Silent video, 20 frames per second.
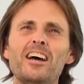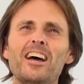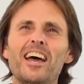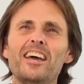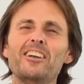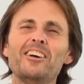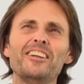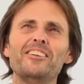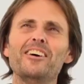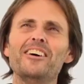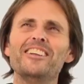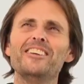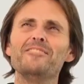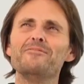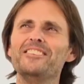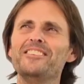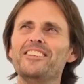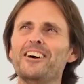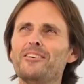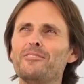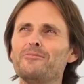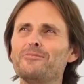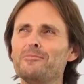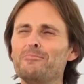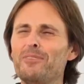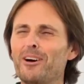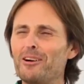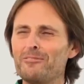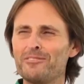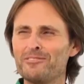And I don't even know if the
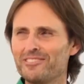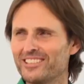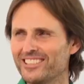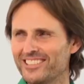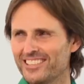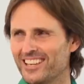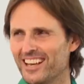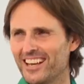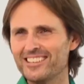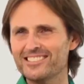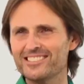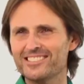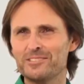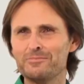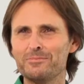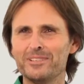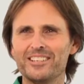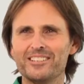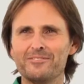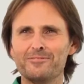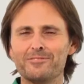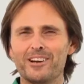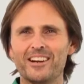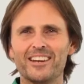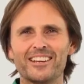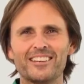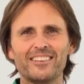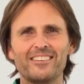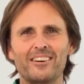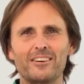Bible really does, to be
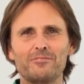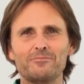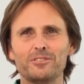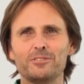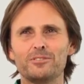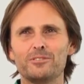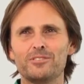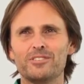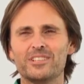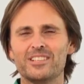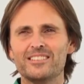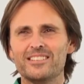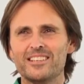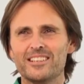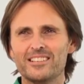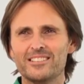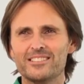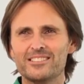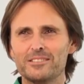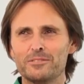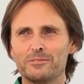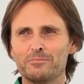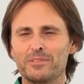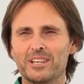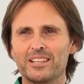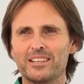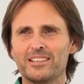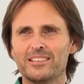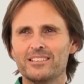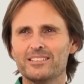frank. I feel that there's uh,
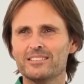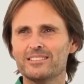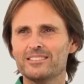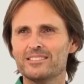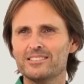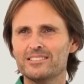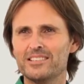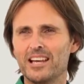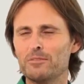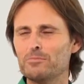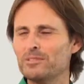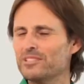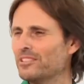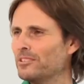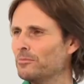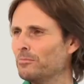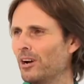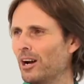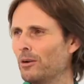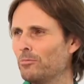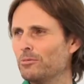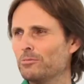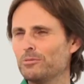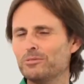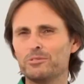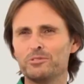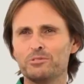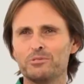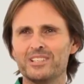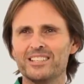many statements in the Bible
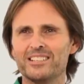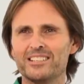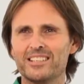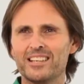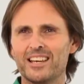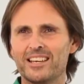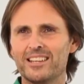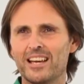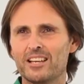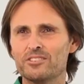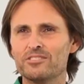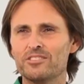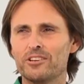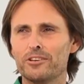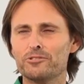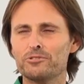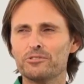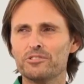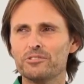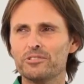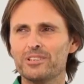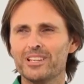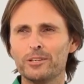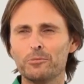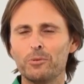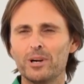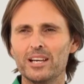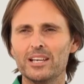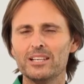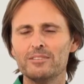which would indicate that's not true
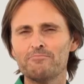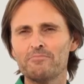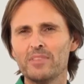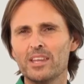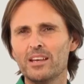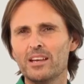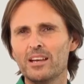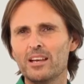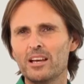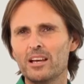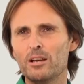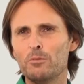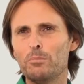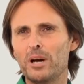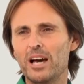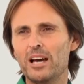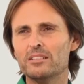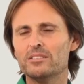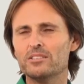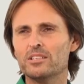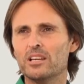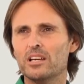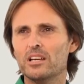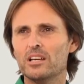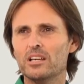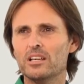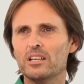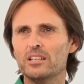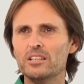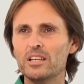anyway. But
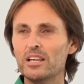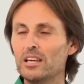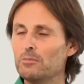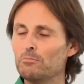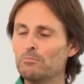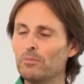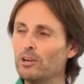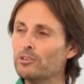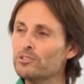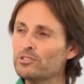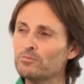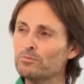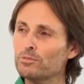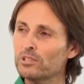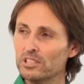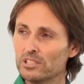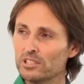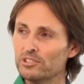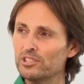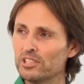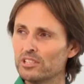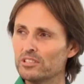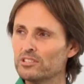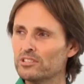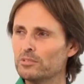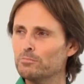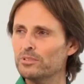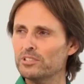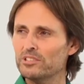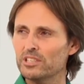uh, yeah, most
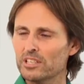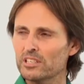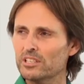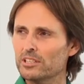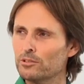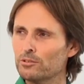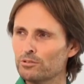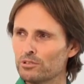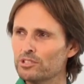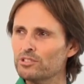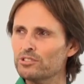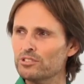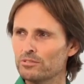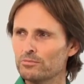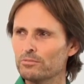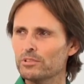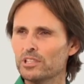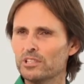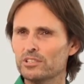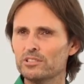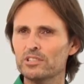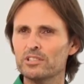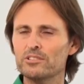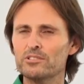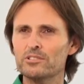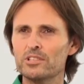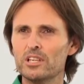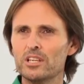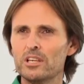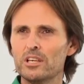religions, and particularly Christian
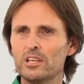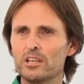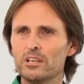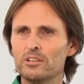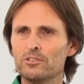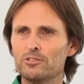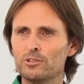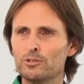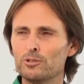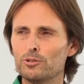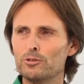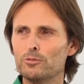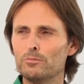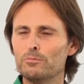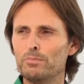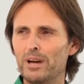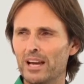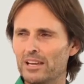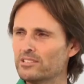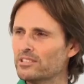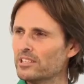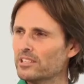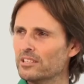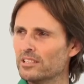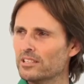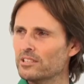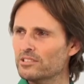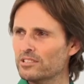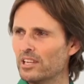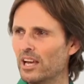religions, do
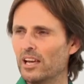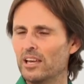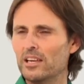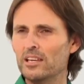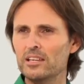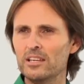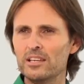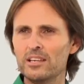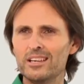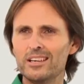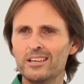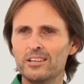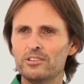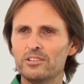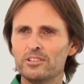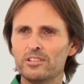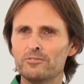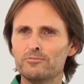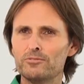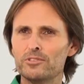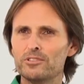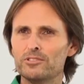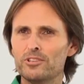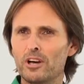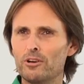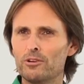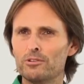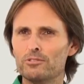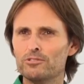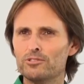basically say that if you
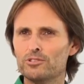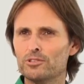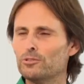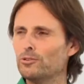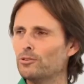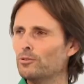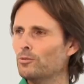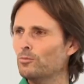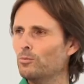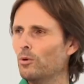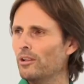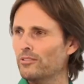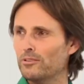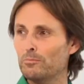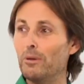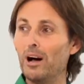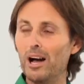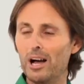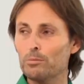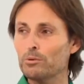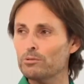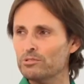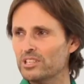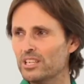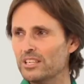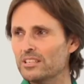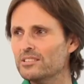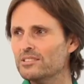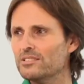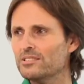don't do what the Bible
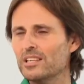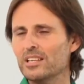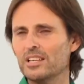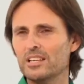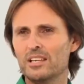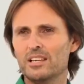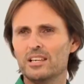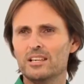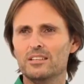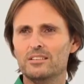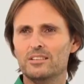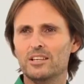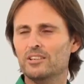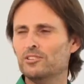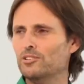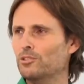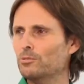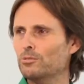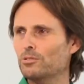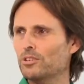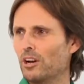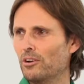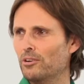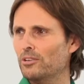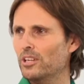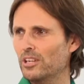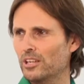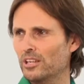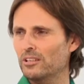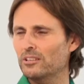says, then you'll go
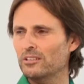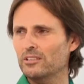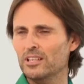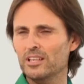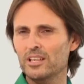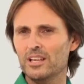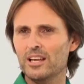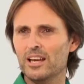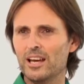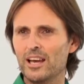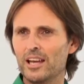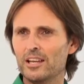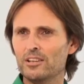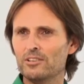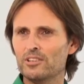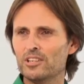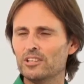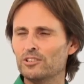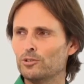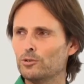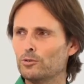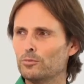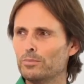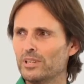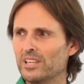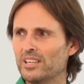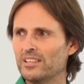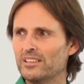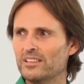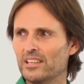to hell, and that you'll
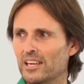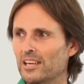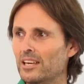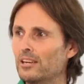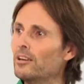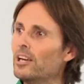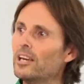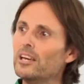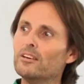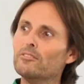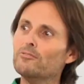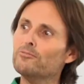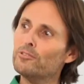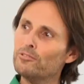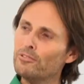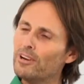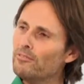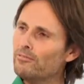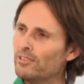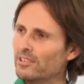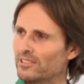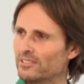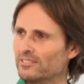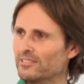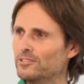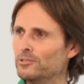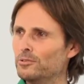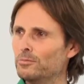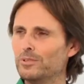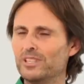be there forever.
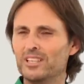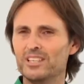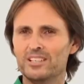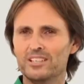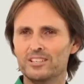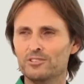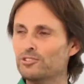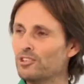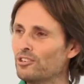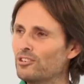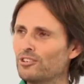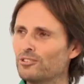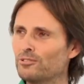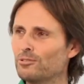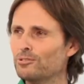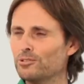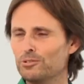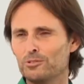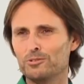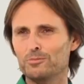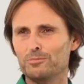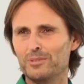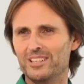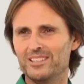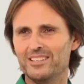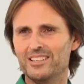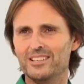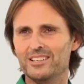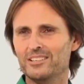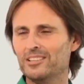You'll be in eternal
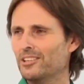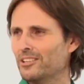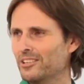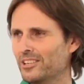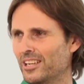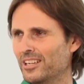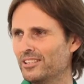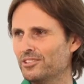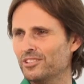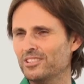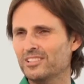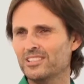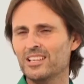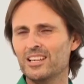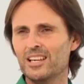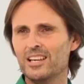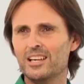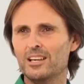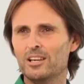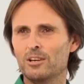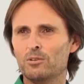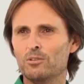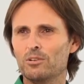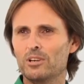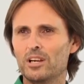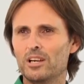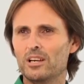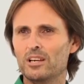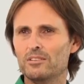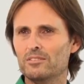torment in a location
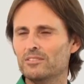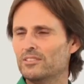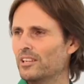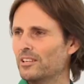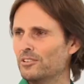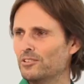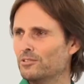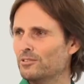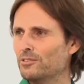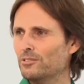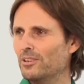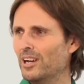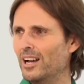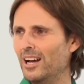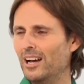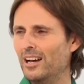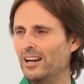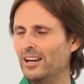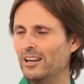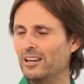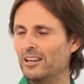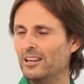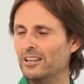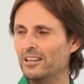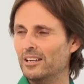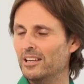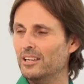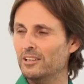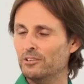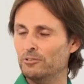uh, that you are
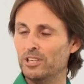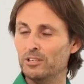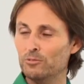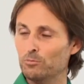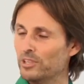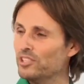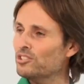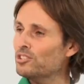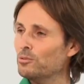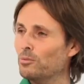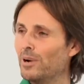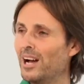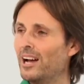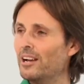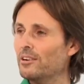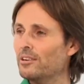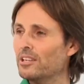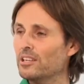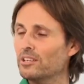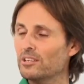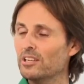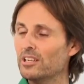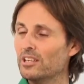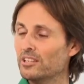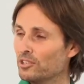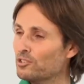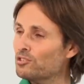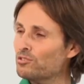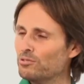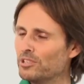in, in which you are in
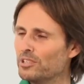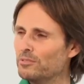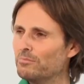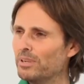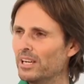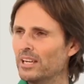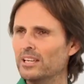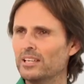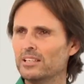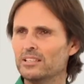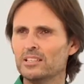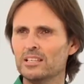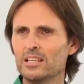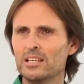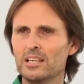extreme pain.